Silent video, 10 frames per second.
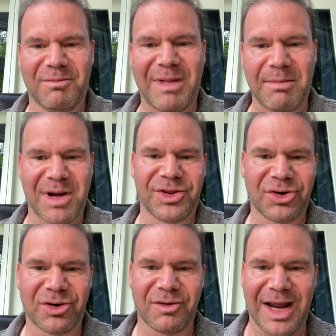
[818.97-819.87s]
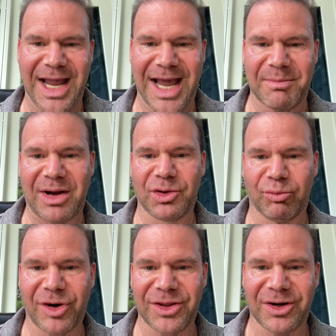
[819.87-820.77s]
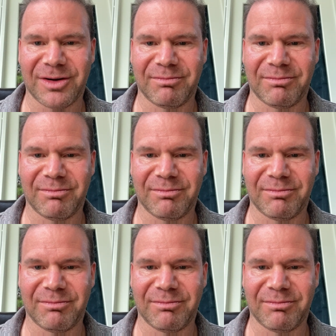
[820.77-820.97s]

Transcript: my mother and my little brother,